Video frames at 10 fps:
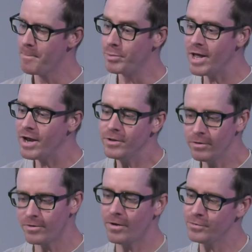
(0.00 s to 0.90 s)
But then I think
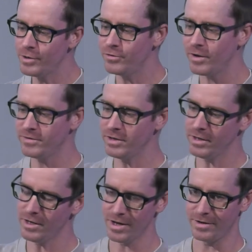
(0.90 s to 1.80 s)
there's also interestingly
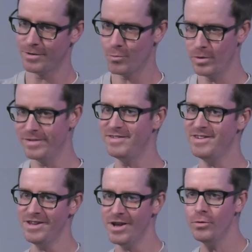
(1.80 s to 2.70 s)
like what the
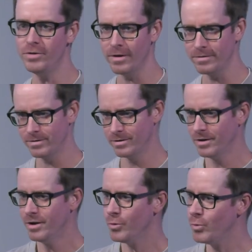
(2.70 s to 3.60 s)
CEO does,
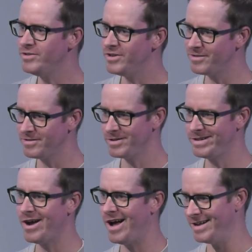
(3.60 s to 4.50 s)
which is
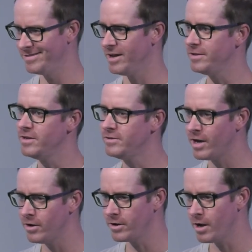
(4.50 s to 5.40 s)
guides like the
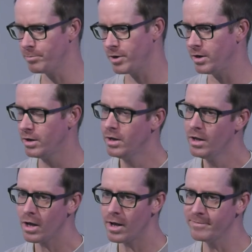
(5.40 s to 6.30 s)
entire company.
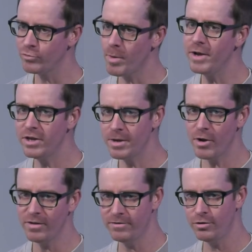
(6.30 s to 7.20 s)
So we might think about
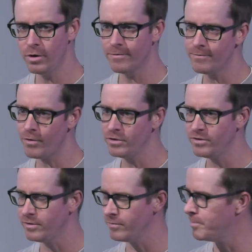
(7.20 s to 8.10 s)
these two different
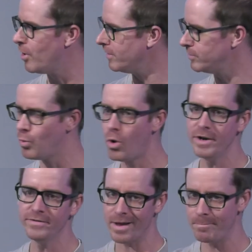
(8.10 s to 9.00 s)
functions of the boss. One
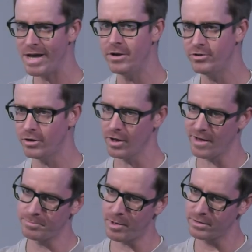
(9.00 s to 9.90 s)
is that managerial
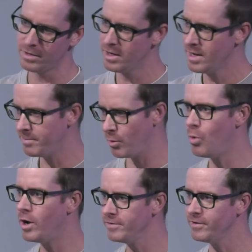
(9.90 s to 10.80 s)
aspect, but
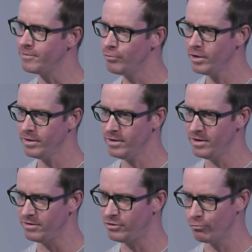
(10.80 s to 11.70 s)
one is like really the
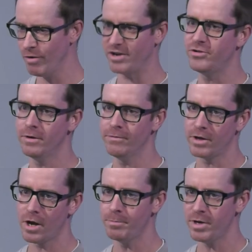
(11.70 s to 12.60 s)
direction of the
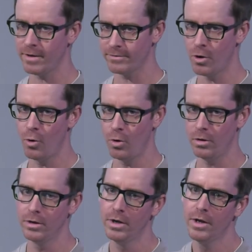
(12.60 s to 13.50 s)
company as a
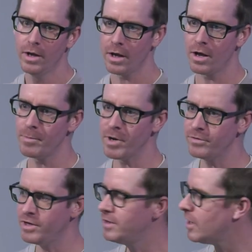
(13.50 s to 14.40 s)
whole. And I
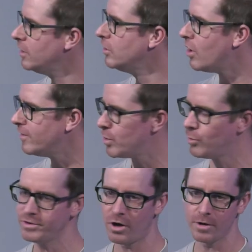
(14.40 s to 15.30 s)
think a lot of what we'll
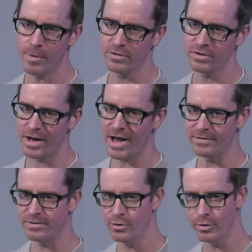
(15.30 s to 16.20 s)
talk about today has
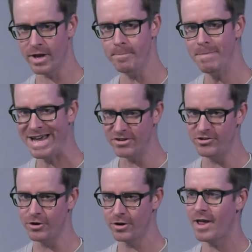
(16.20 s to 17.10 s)
to do with that
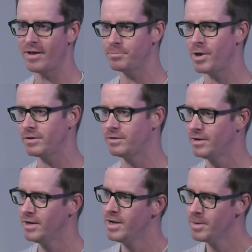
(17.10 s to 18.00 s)
managerial aspect.
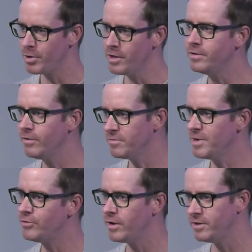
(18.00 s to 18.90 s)
But I think there's some
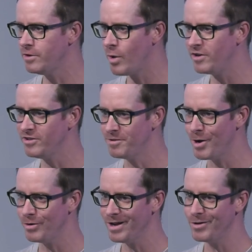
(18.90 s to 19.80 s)
interesting questions about
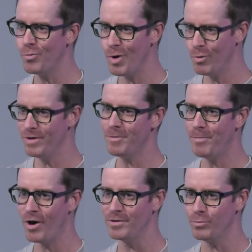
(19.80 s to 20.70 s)
like, well, what if a
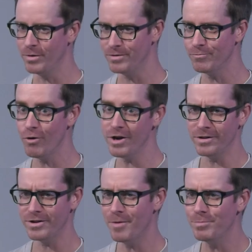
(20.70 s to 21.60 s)
boss was running the
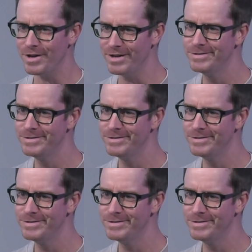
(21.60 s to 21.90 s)
company?